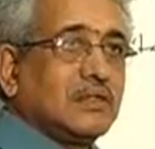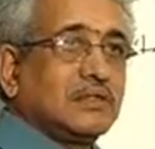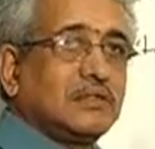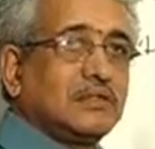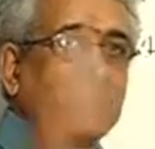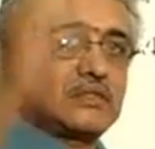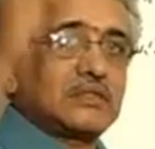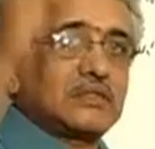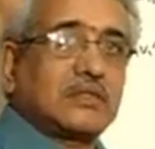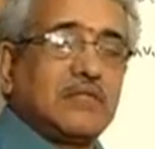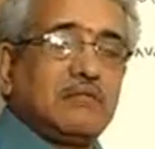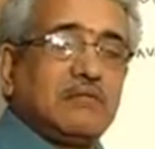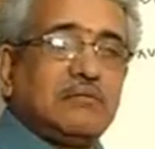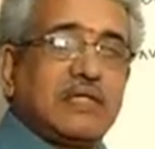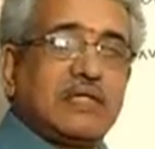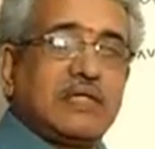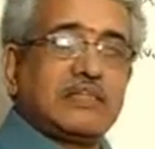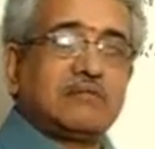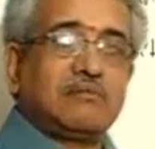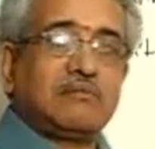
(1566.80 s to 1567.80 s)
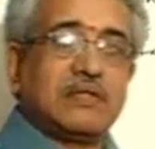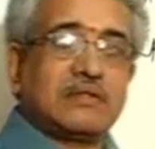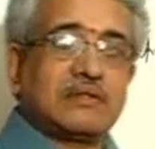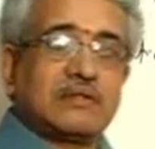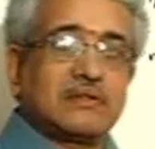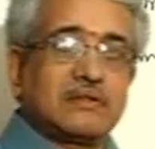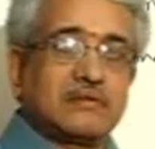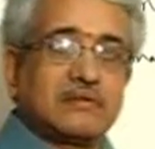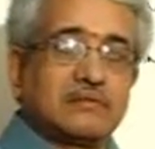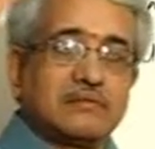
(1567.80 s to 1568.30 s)
Just keep there in
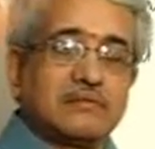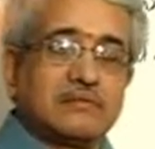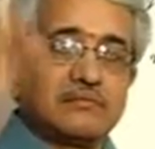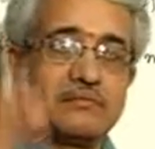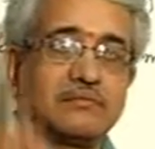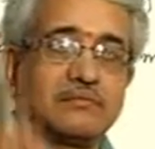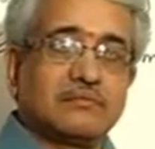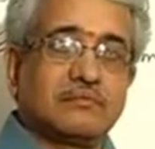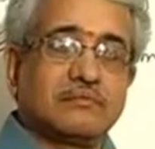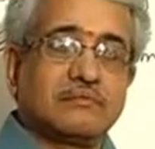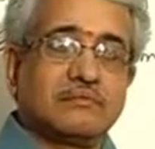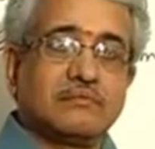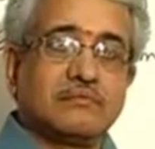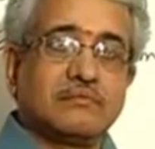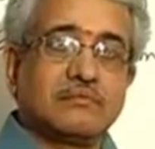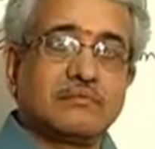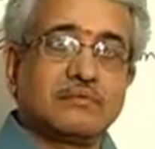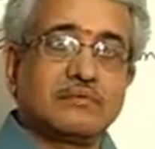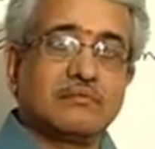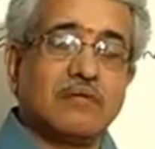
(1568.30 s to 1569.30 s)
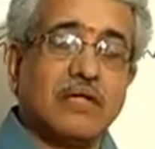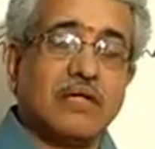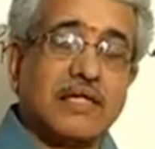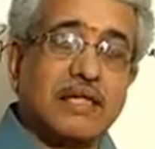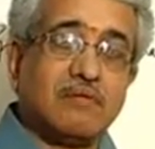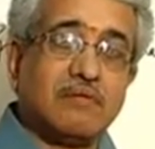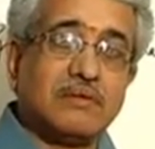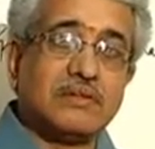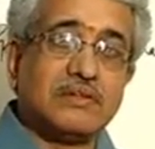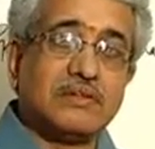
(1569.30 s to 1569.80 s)
space. What
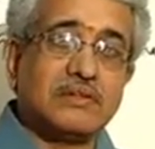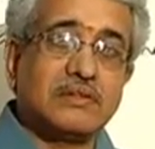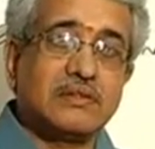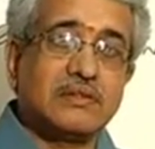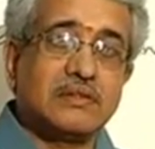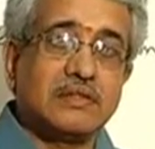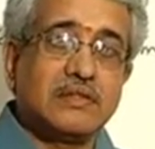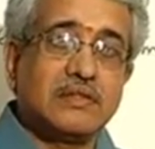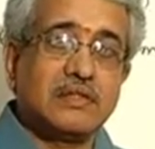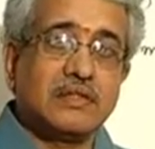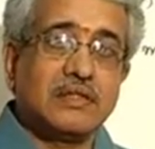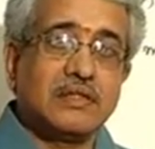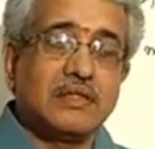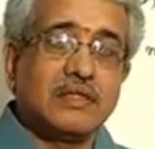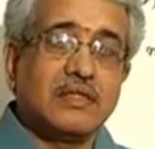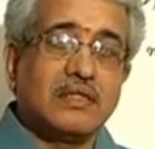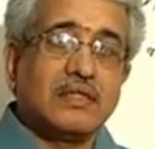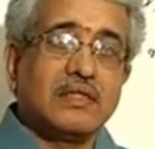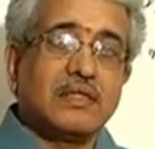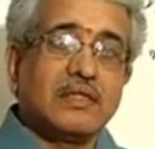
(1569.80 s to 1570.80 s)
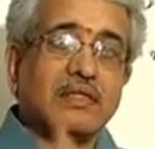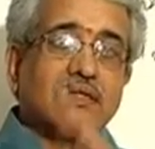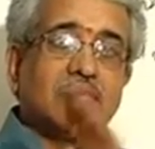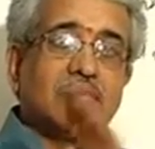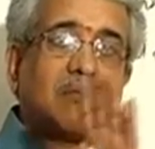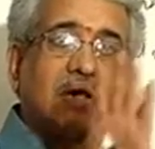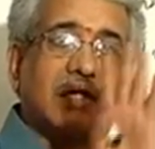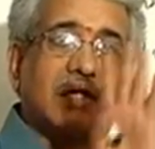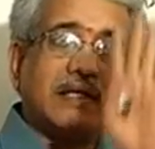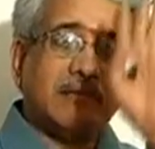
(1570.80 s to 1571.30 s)
happens? The
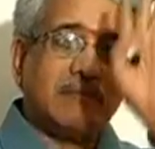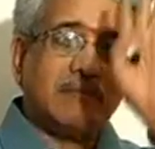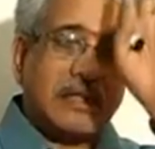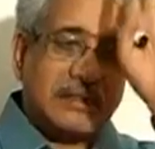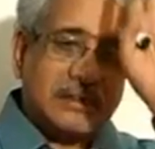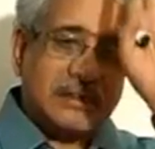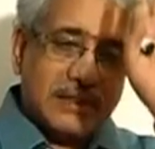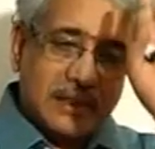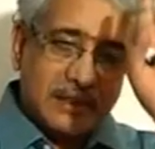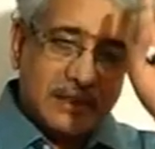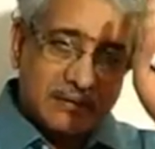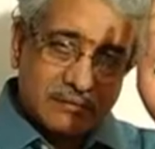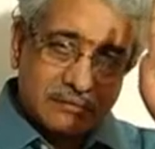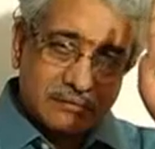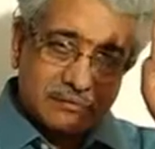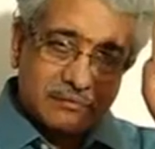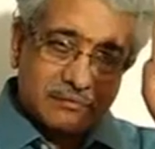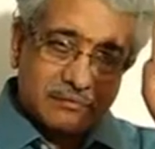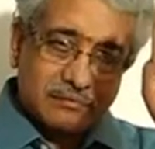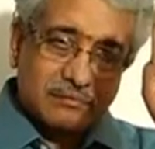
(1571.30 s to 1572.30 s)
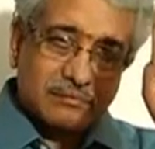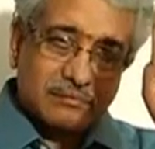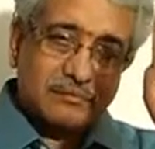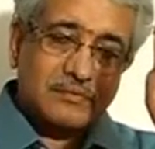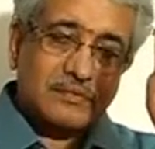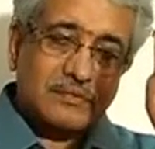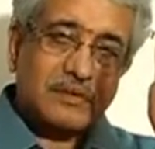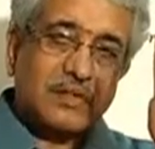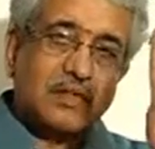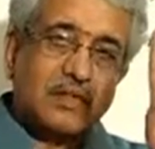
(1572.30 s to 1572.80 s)
body remains there.
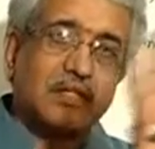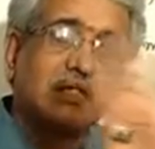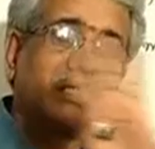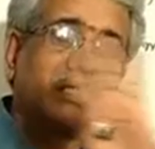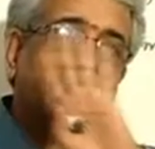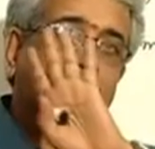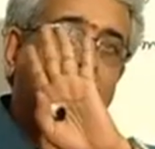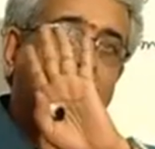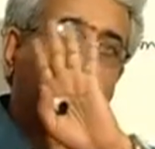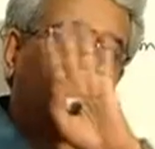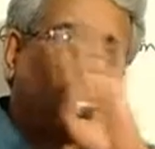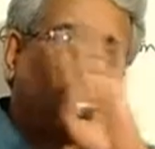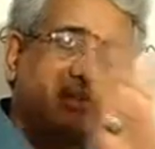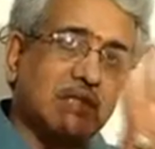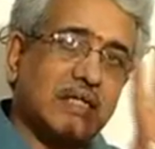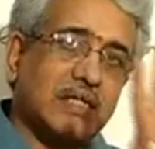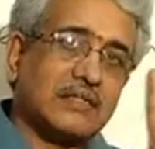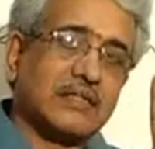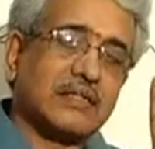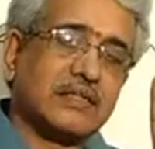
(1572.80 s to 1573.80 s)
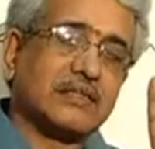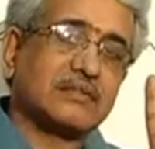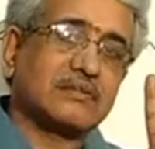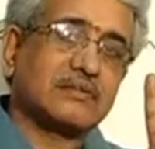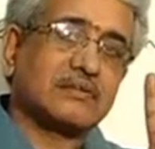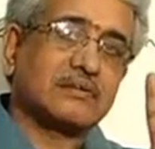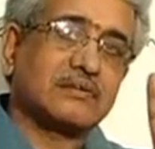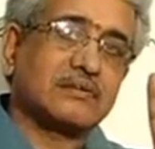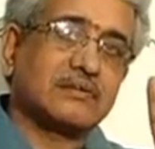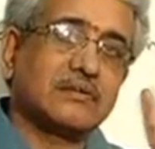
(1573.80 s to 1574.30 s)
No force on that.
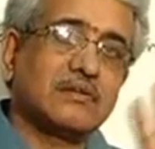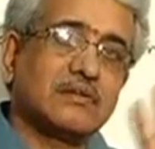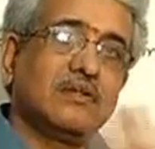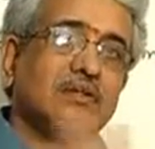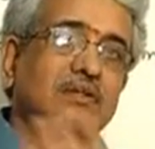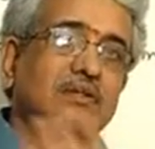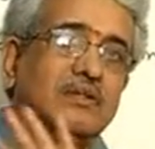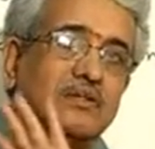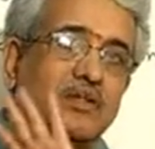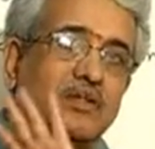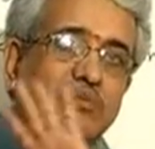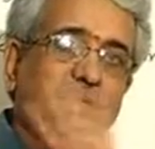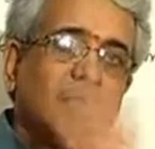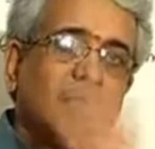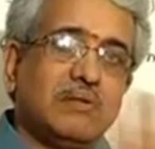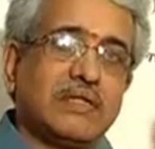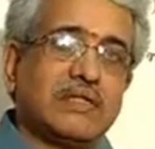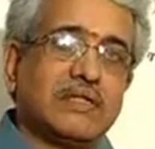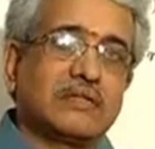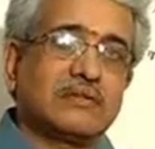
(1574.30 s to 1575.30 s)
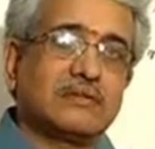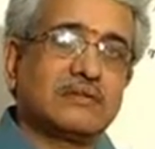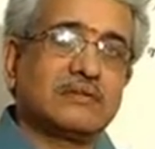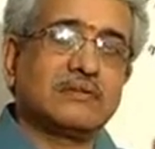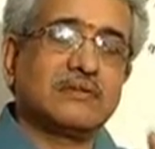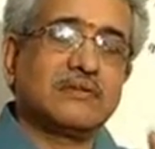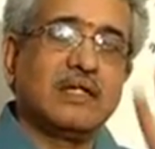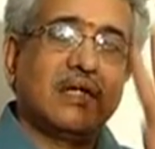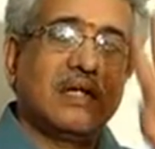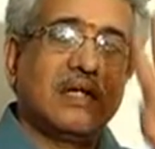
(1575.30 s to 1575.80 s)
No movement.
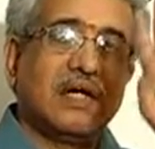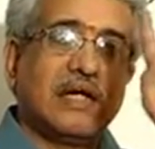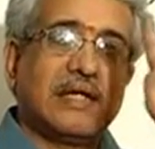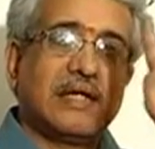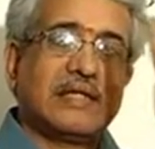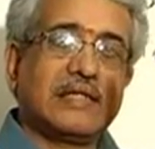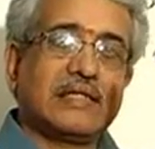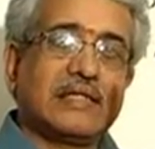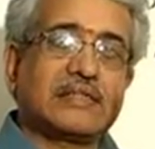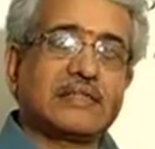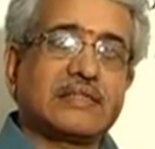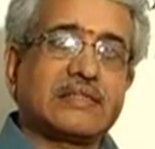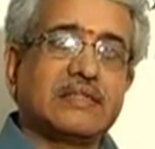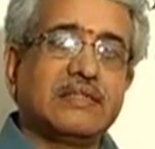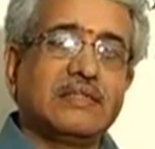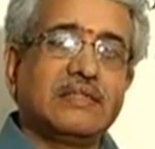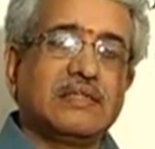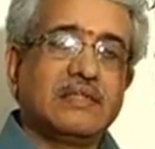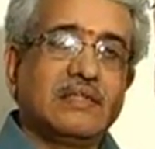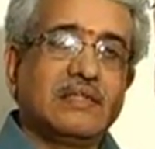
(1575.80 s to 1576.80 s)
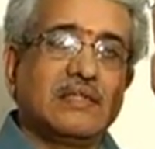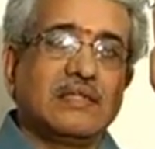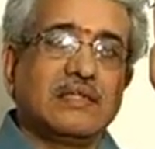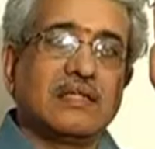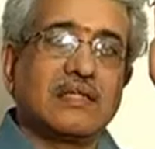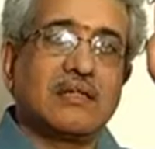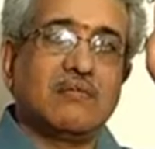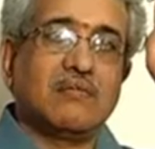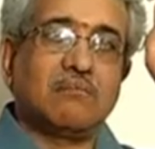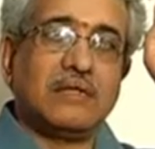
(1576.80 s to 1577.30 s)
At rest.
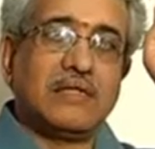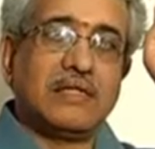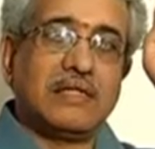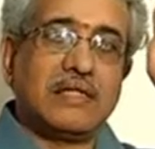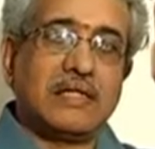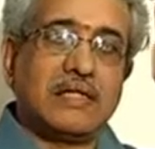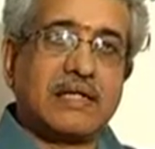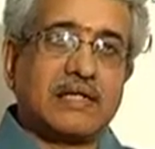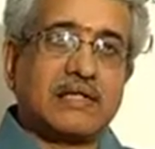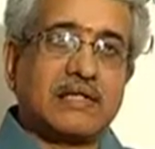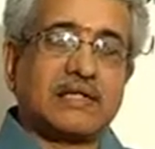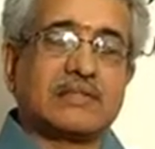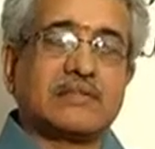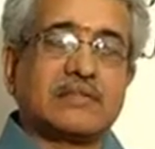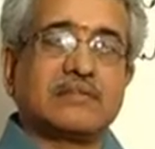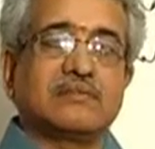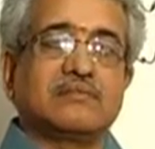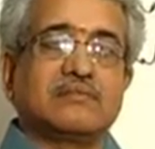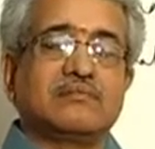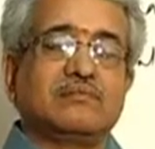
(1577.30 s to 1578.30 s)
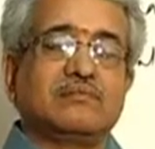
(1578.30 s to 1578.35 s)
Completely at rest.